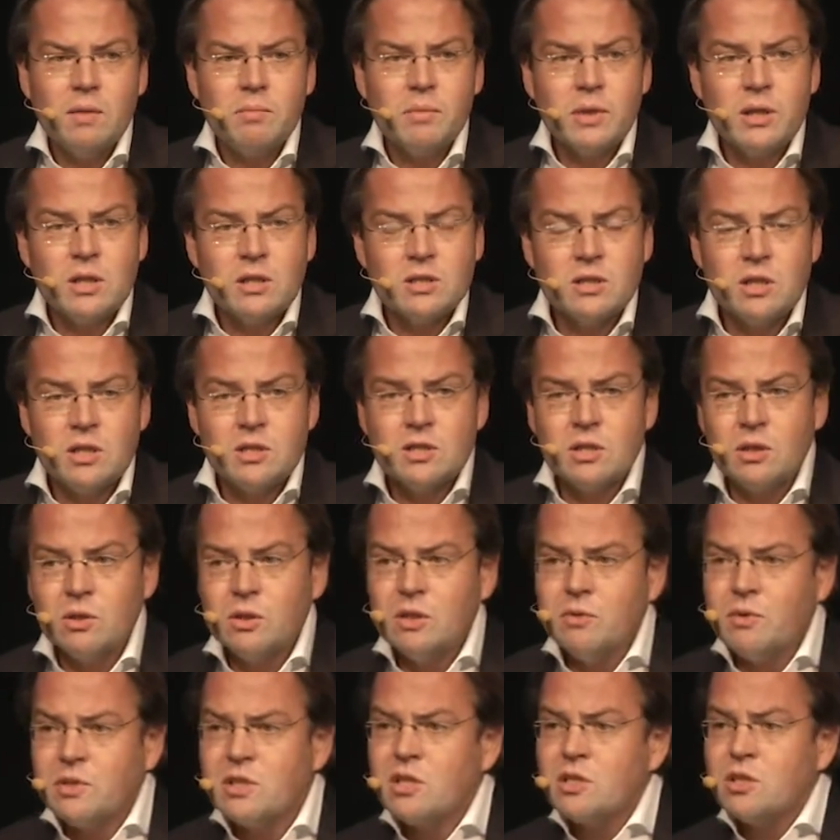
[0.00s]
because also
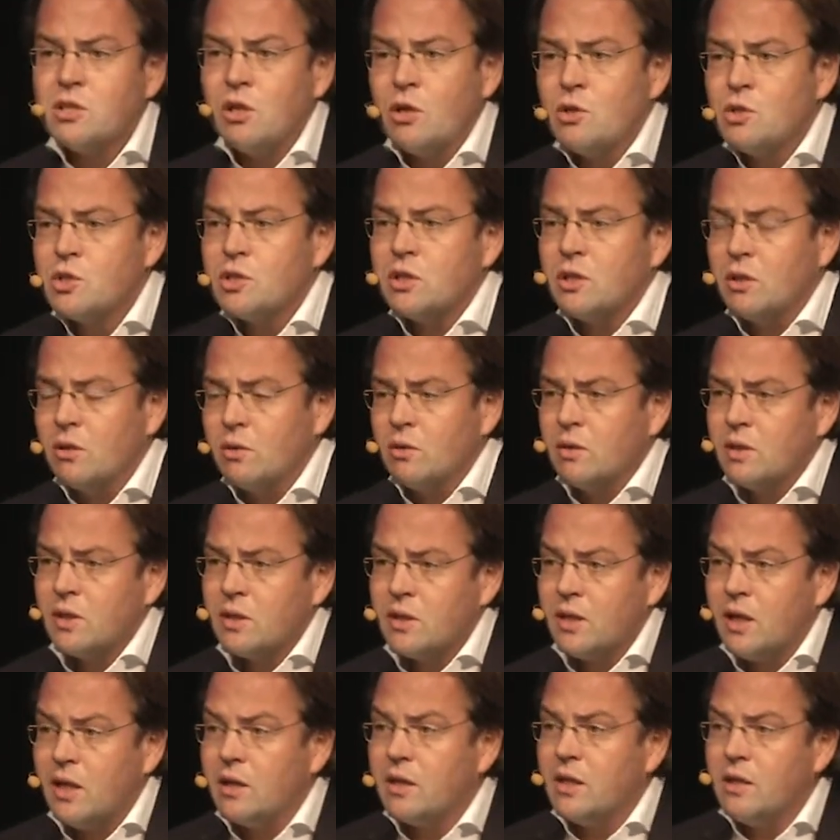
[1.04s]
there was a social
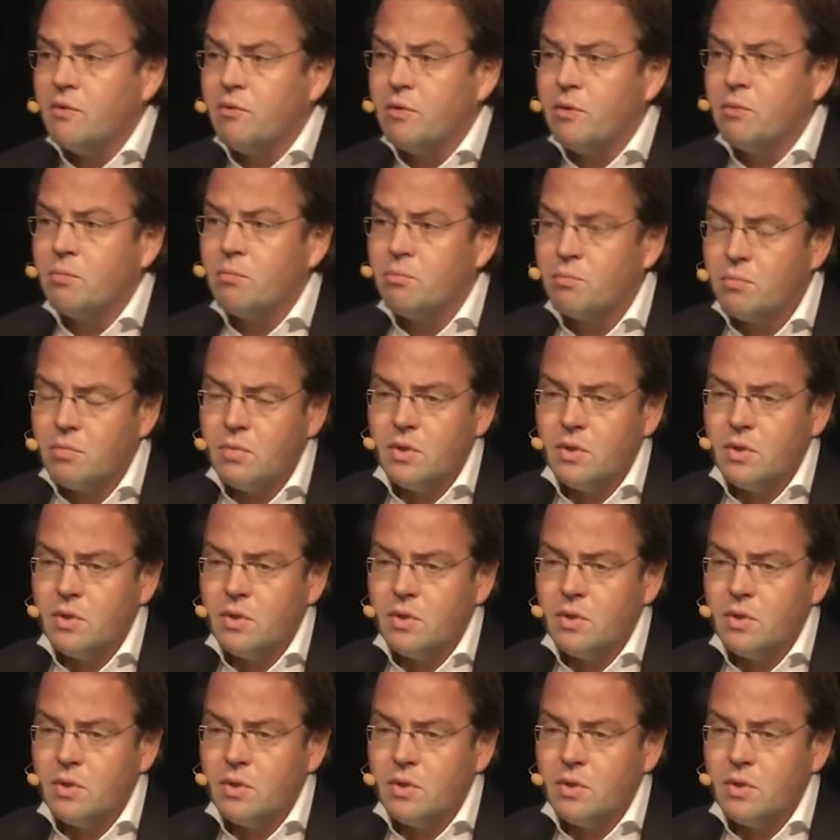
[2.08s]
caregiving